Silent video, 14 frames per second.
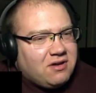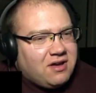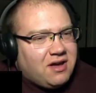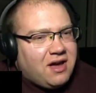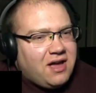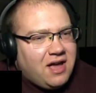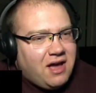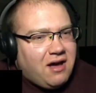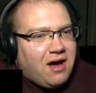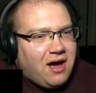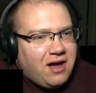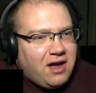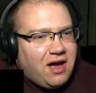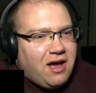I ha
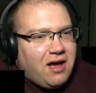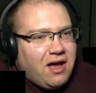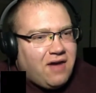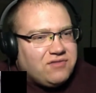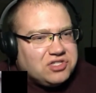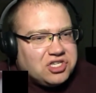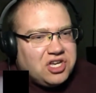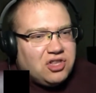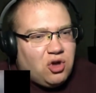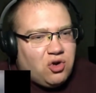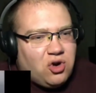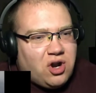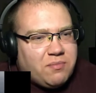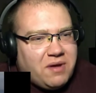I have a skid
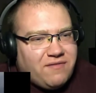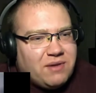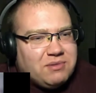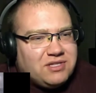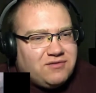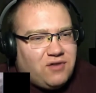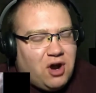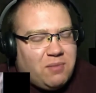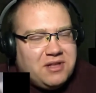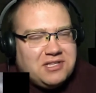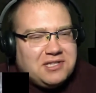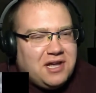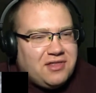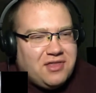loader on my family's farm.
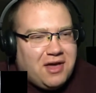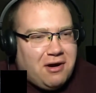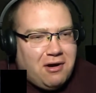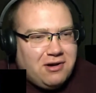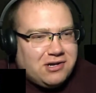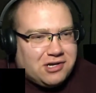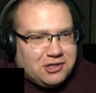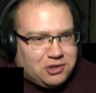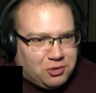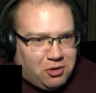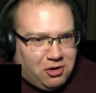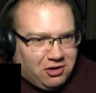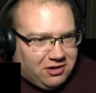It's not that hard to control.